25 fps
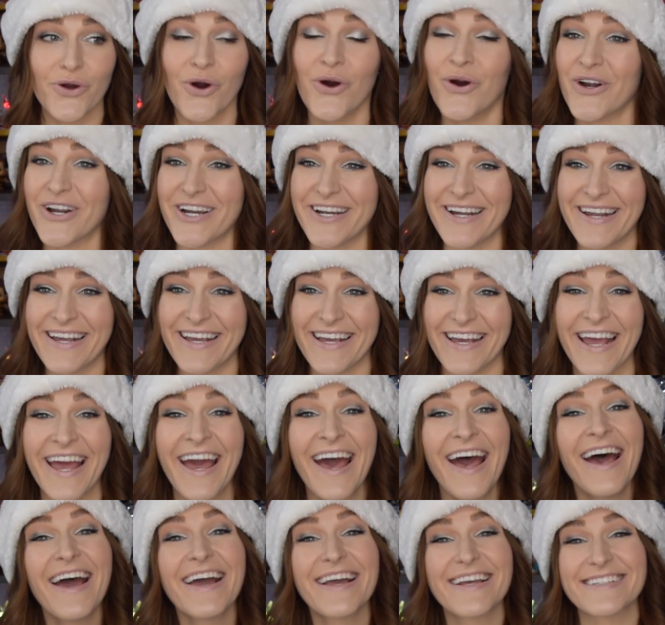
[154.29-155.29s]
Corey
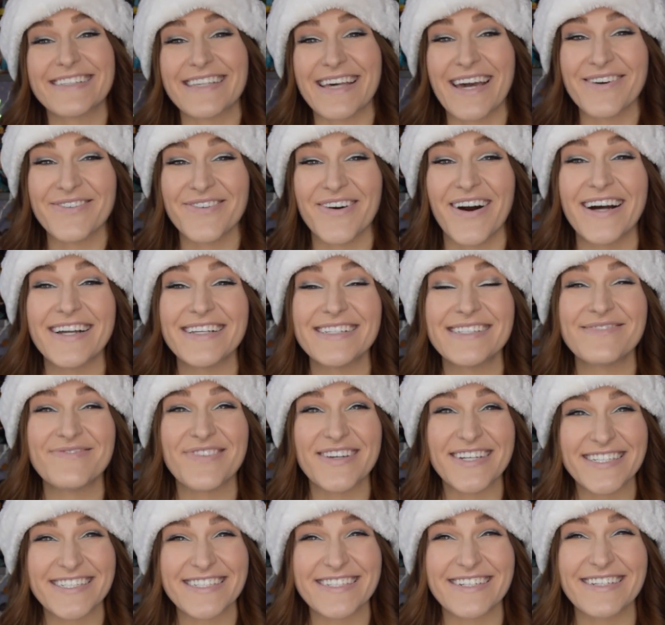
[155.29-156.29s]
because I want to
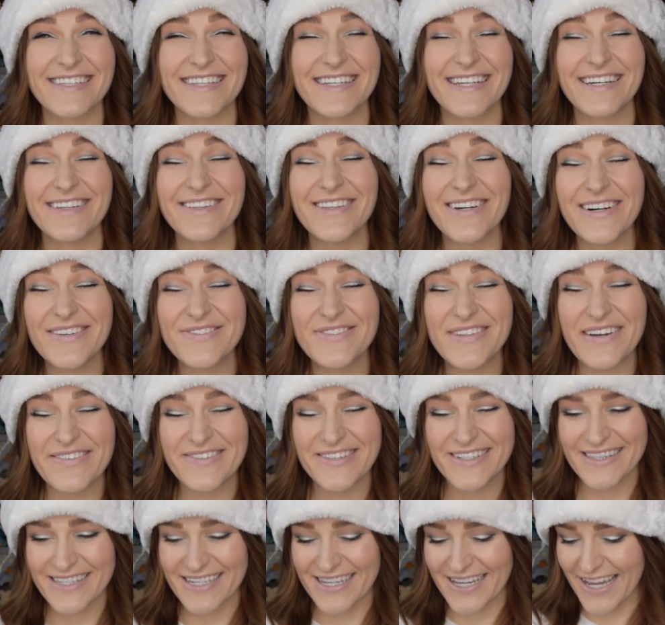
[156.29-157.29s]
make sure that he loved
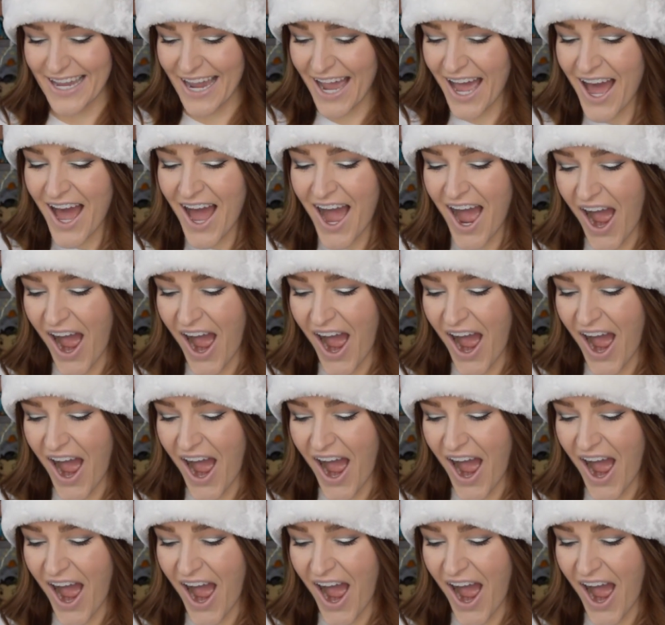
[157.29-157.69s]
everything.